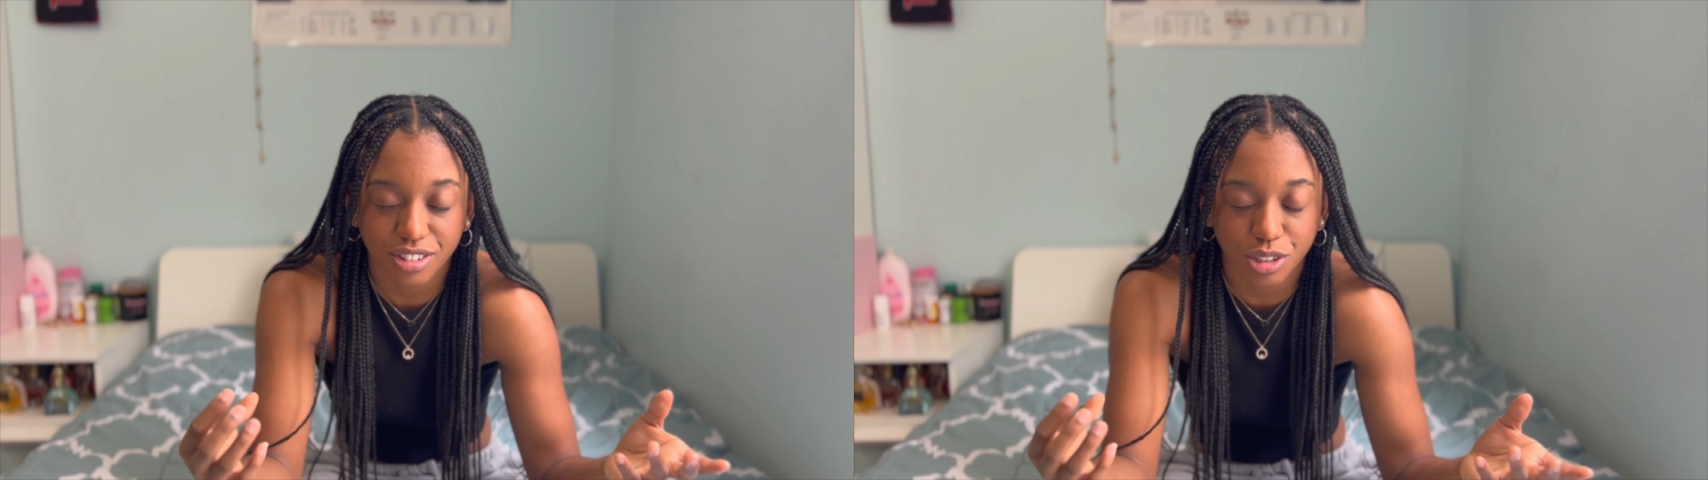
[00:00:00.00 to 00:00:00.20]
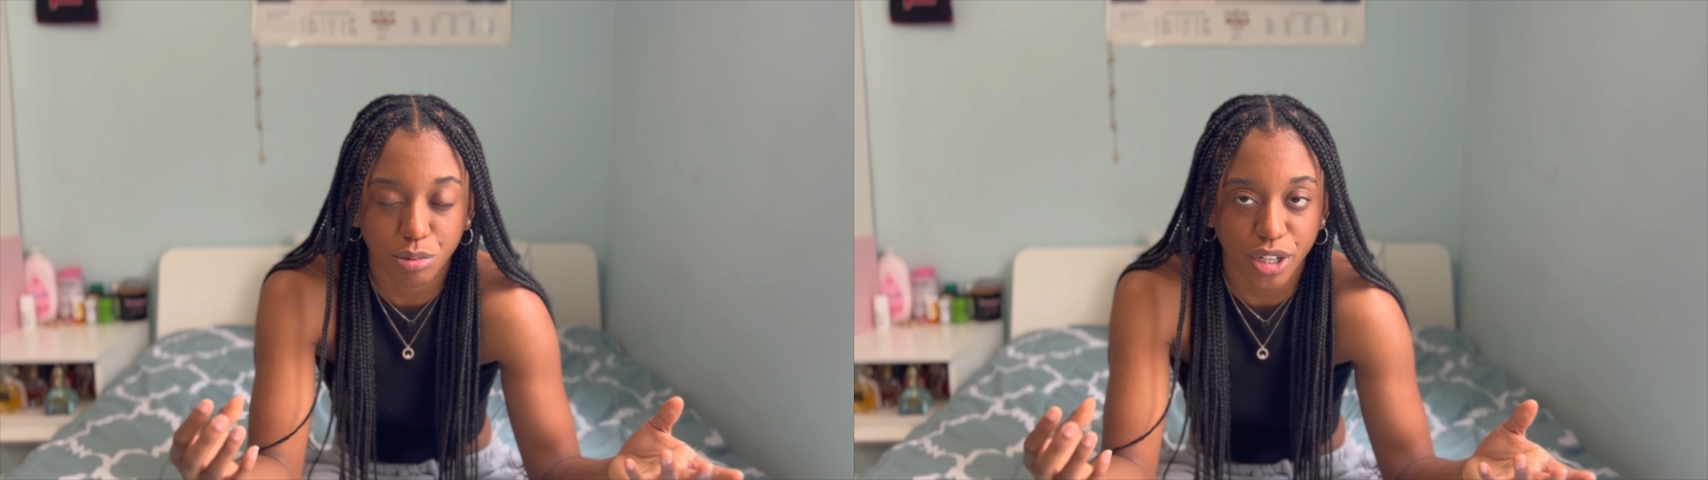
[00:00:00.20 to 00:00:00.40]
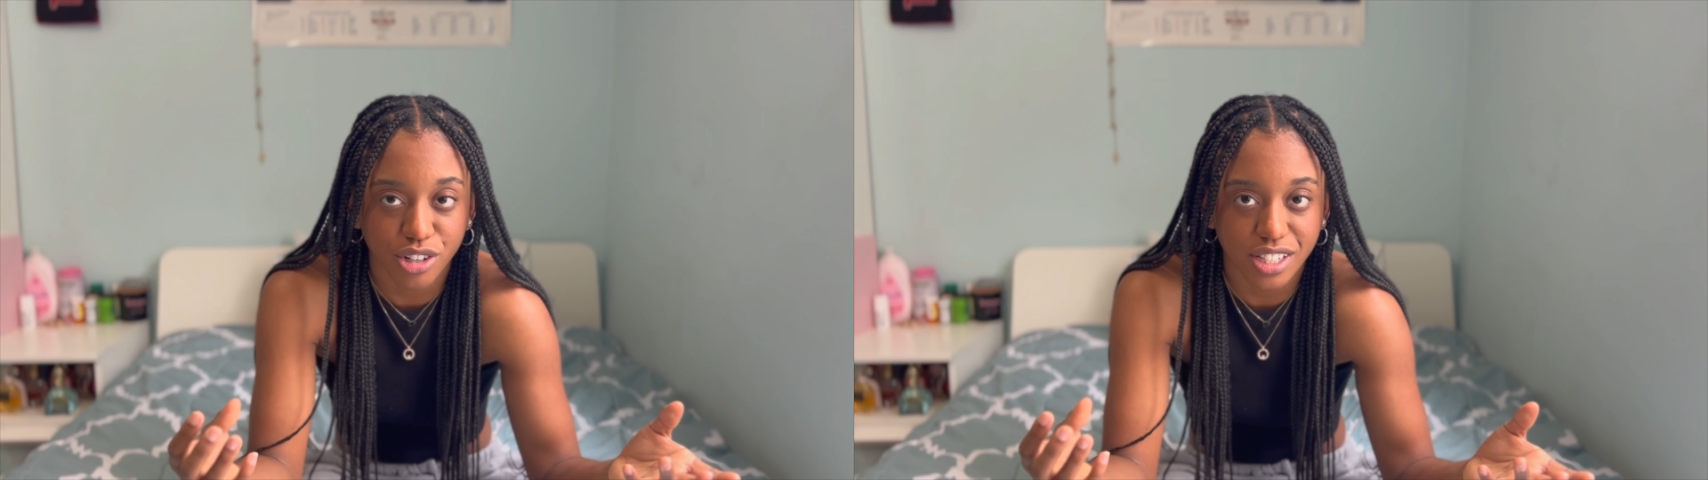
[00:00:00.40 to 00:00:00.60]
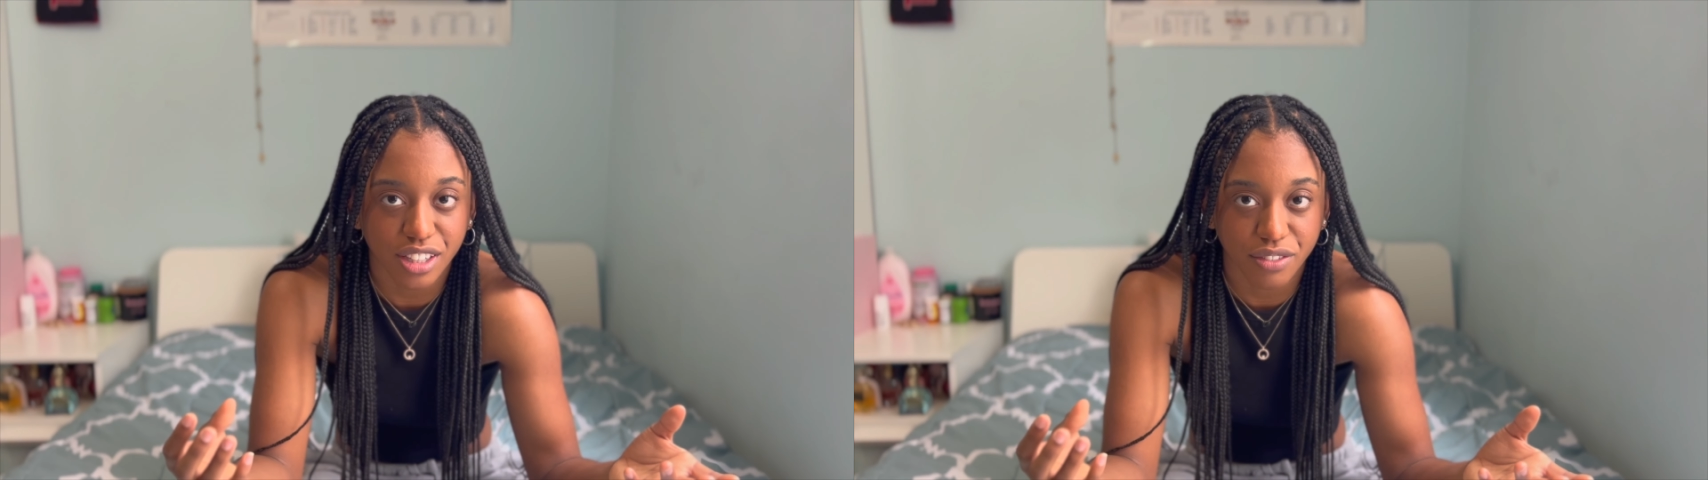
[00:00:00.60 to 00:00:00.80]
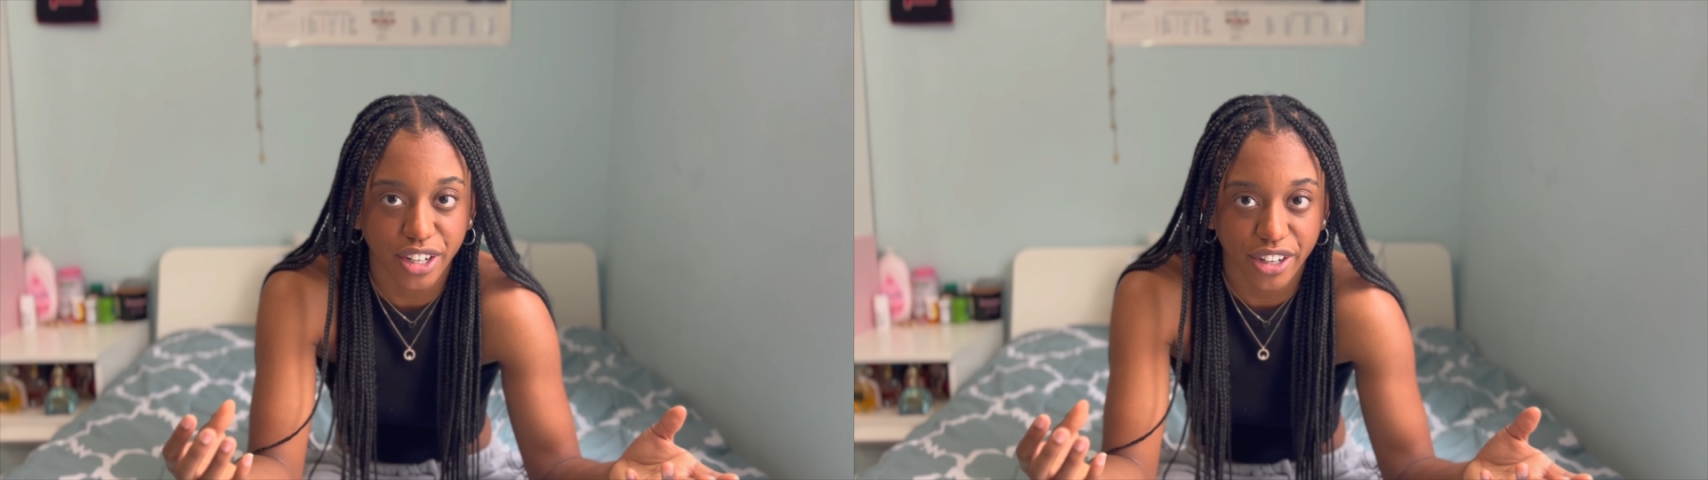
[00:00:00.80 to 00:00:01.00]
the braiders at the
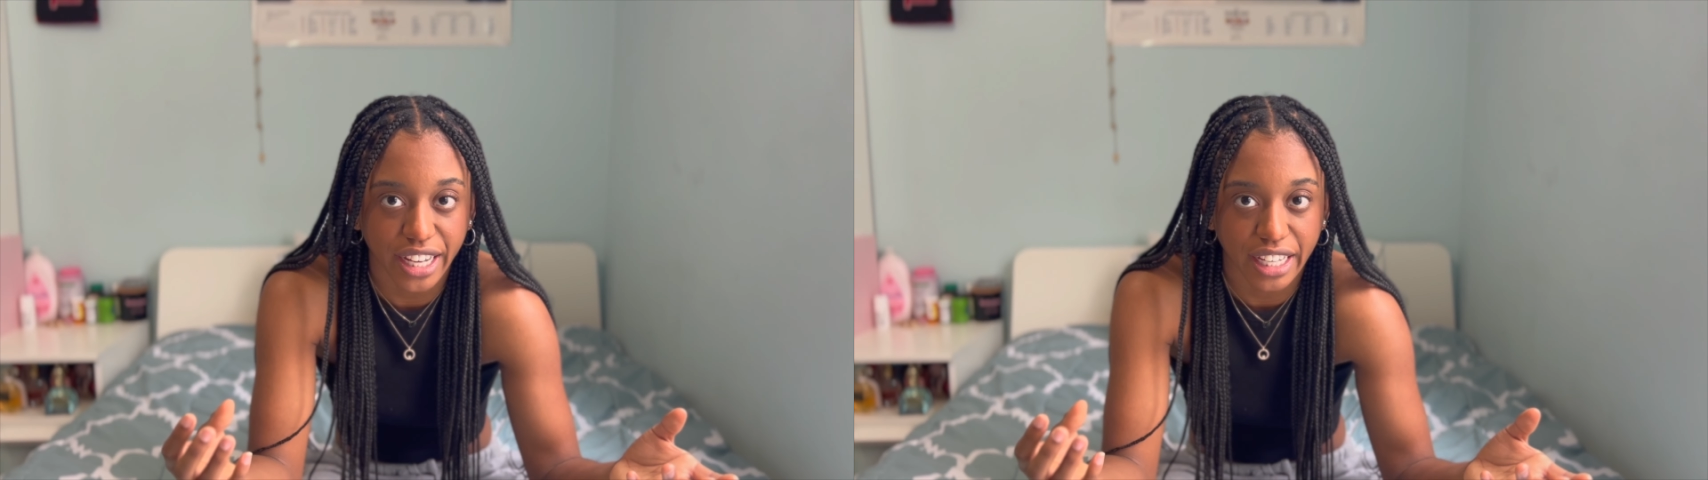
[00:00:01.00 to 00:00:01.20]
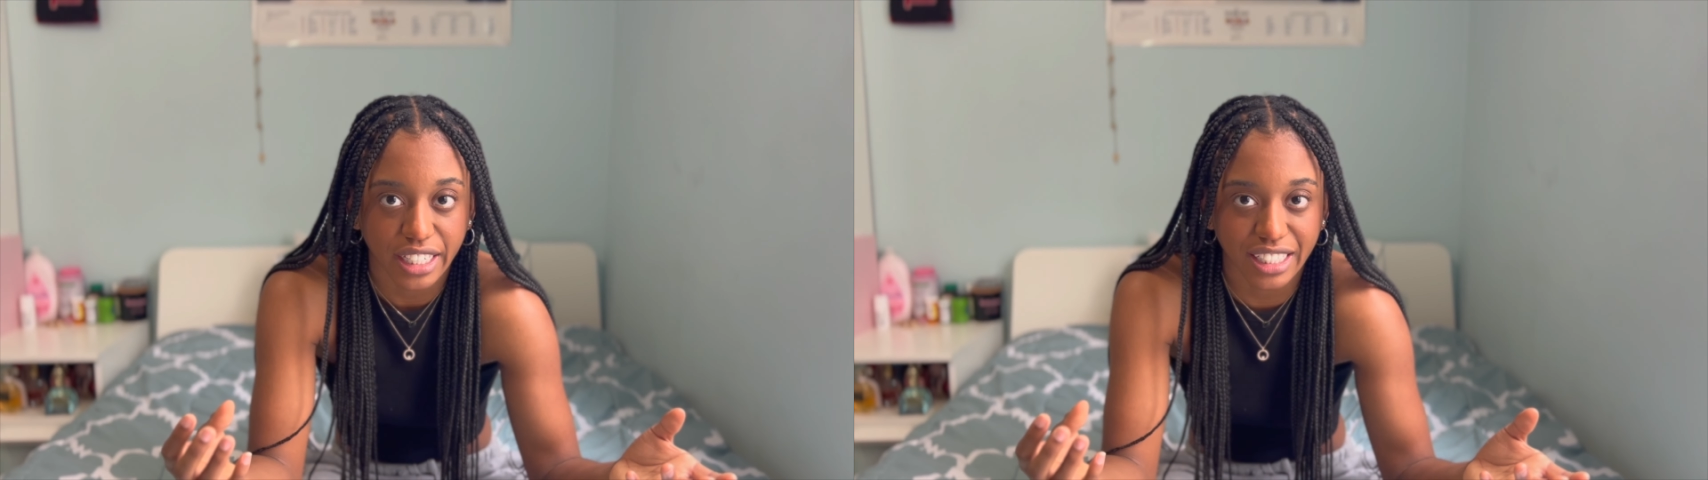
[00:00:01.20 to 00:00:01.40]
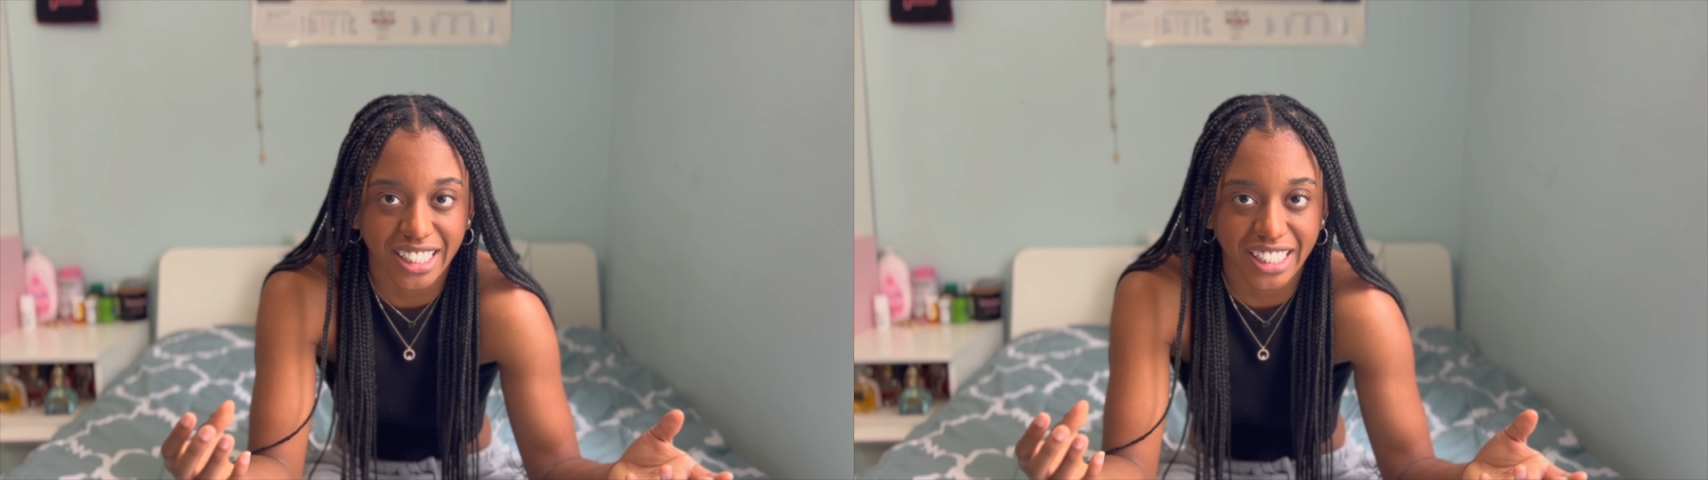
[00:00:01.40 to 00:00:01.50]
very end.